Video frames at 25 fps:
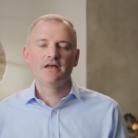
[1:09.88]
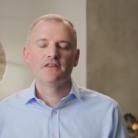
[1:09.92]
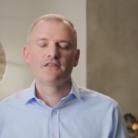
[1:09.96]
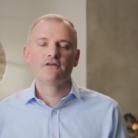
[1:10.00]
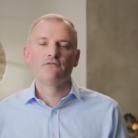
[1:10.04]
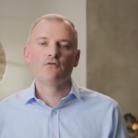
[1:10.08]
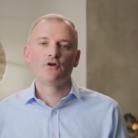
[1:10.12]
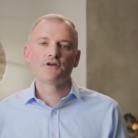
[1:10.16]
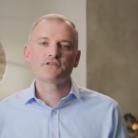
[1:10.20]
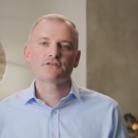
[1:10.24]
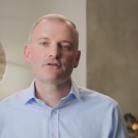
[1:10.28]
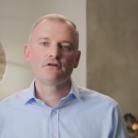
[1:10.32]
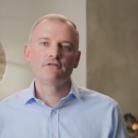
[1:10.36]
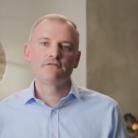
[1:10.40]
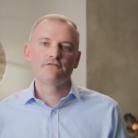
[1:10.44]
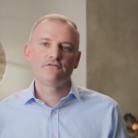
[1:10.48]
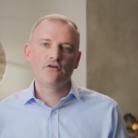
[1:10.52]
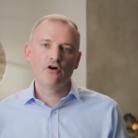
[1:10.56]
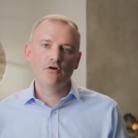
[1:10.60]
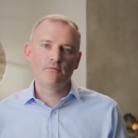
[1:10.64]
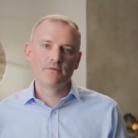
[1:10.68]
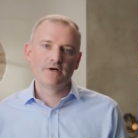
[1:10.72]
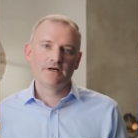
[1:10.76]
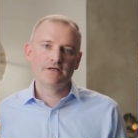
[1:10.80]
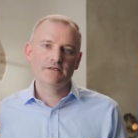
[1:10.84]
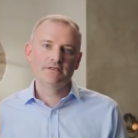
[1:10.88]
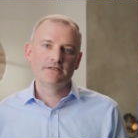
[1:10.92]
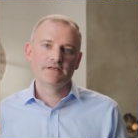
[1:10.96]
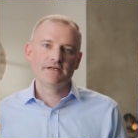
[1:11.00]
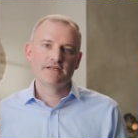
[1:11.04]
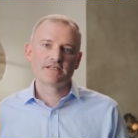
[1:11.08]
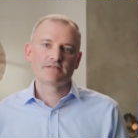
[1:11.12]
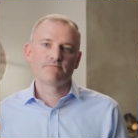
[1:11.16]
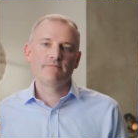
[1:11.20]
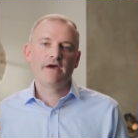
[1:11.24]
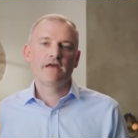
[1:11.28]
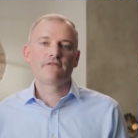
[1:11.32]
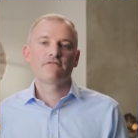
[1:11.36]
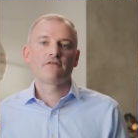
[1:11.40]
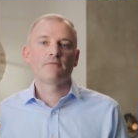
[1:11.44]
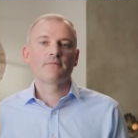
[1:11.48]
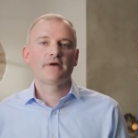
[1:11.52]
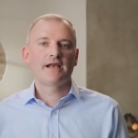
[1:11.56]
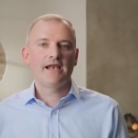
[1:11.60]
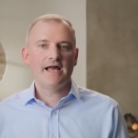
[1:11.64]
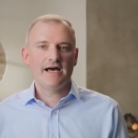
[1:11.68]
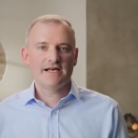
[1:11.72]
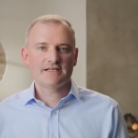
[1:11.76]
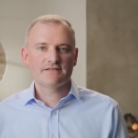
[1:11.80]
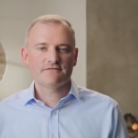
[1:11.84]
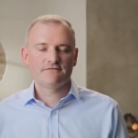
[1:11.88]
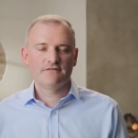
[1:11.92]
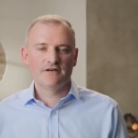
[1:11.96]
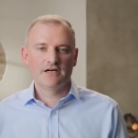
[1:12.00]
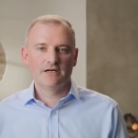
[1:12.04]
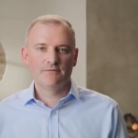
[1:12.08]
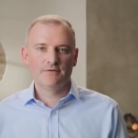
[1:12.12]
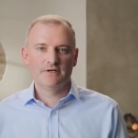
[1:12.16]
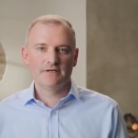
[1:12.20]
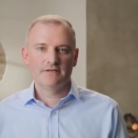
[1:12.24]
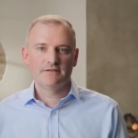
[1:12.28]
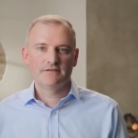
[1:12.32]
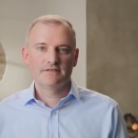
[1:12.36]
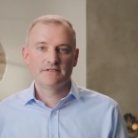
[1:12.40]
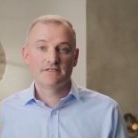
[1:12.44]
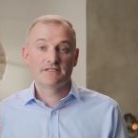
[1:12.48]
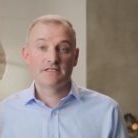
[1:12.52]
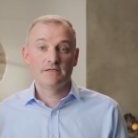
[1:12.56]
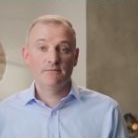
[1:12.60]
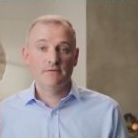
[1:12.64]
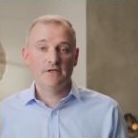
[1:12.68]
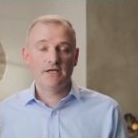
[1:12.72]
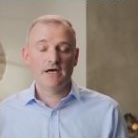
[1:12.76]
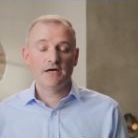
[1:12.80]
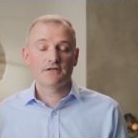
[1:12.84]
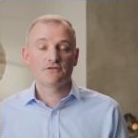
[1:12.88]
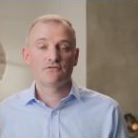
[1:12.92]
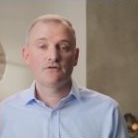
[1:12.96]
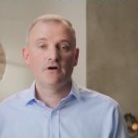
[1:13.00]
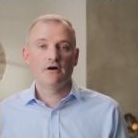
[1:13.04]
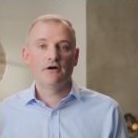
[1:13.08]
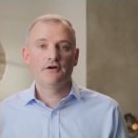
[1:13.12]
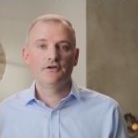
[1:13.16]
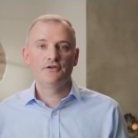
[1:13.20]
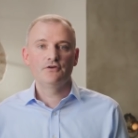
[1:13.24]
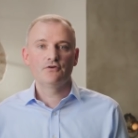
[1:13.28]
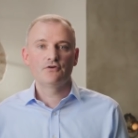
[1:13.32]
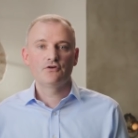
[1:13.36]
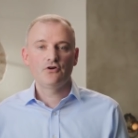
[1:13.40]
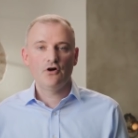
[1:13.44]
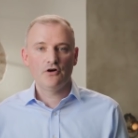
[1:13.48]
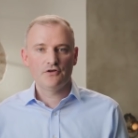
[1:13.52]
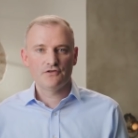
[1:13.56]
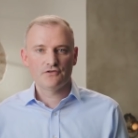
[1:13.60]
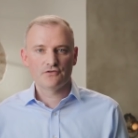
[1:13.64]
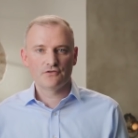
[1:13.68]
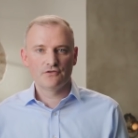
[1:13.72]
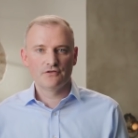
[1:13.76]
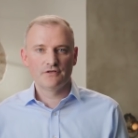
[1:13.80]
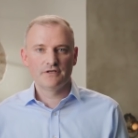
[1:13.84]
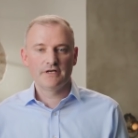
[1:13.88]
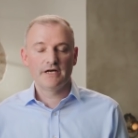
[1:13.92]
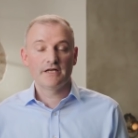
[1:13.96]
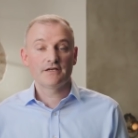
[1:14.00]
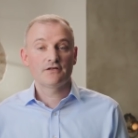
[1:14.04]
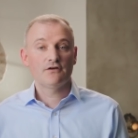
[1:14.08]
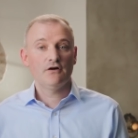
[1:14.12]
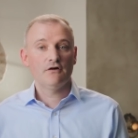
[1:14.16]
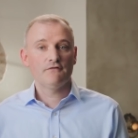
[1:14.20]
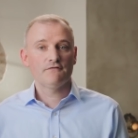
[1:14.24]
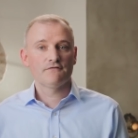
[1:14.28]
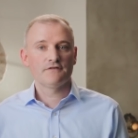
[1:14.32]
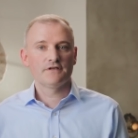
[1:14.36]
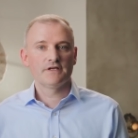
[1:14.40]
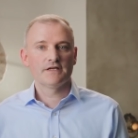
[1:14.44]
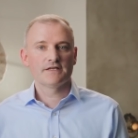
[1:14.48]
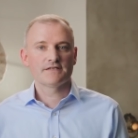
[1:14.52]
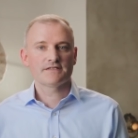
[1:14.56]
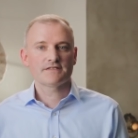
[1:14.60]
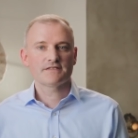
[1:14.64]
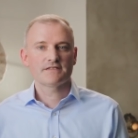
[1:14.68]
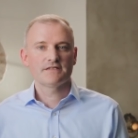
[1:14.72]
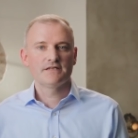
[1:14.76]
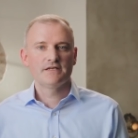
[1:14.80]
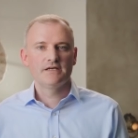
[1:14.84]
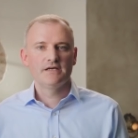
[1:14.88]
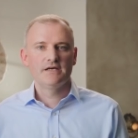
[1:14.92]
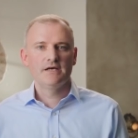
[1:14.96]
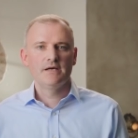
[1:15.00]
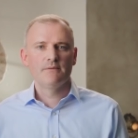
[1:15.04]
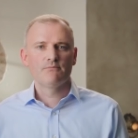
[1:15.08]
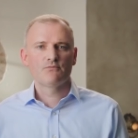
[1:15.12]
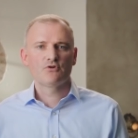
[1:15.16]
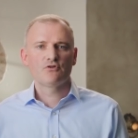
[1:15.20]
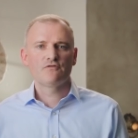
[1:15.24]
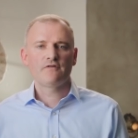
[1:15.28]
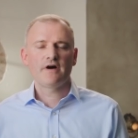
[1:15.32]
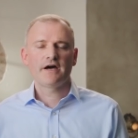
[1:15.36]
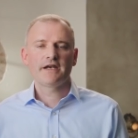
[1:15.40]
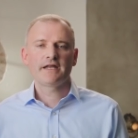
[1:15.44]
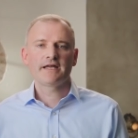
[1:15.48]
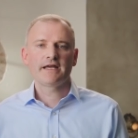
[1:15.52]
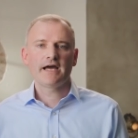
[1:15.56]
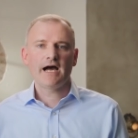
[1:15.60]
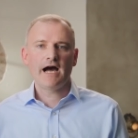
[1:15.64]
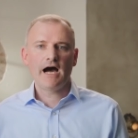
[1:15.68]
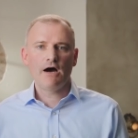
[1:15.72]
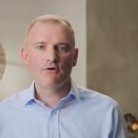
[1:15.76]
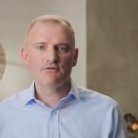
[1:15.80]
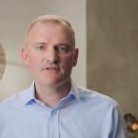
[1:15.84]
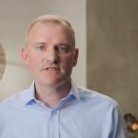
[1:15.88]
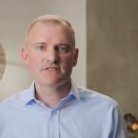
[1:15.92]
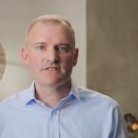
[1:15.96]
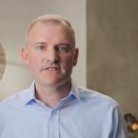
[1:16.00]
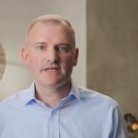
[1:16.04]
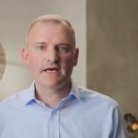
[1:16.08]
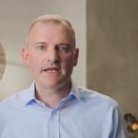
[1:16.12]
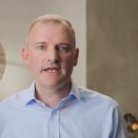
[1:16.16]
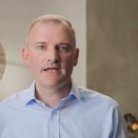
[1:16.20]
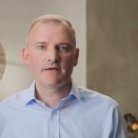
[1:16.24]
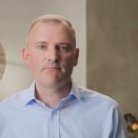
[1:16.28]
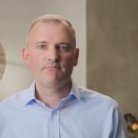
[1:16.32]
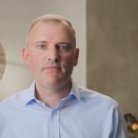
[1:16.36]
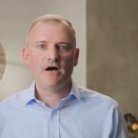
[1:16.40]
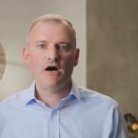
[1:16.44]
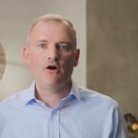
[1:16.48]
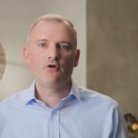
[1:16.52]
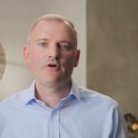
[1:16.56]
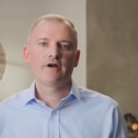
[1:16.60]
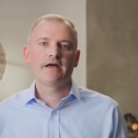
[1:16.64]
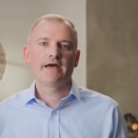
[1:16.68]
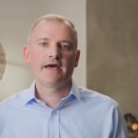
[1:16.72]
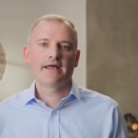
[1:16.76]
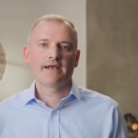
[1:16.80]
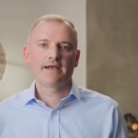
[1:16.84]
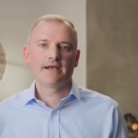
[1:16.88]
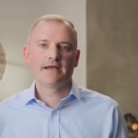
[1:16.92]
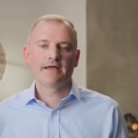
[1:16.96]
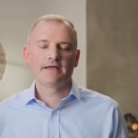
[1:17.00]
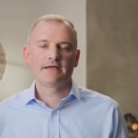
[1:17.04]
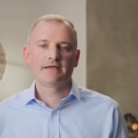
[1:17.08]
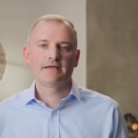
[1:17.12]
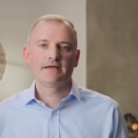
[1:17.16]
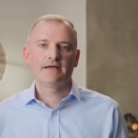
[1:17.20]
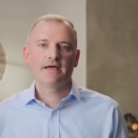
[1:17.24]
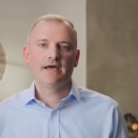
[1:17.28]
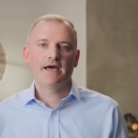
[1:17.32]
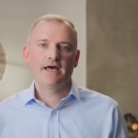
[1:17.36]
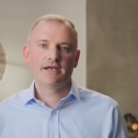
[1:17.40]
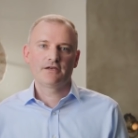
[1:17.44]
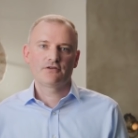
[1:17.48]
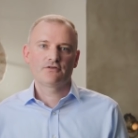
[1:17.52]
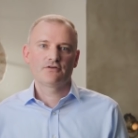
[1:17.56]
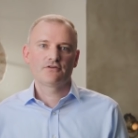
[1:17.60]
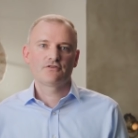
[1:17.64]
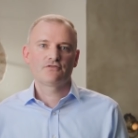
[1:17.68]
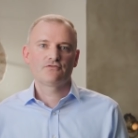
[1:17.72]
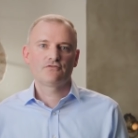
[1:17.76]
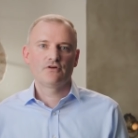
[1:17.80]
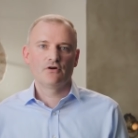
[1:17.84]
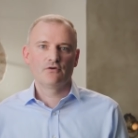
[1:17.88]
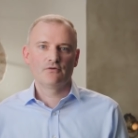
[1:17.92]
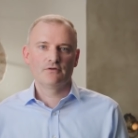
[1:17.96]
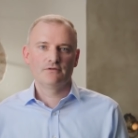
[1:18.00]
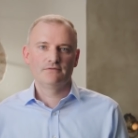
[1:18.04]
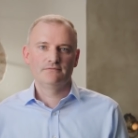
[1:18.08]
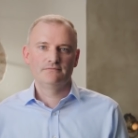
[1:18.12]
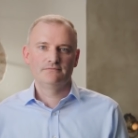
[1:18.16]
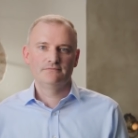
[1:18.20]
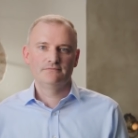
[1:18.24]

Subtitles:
The voice coil former is made from glass fiber, similar to our new Contour and Confidence, providing outstanding power handling and control.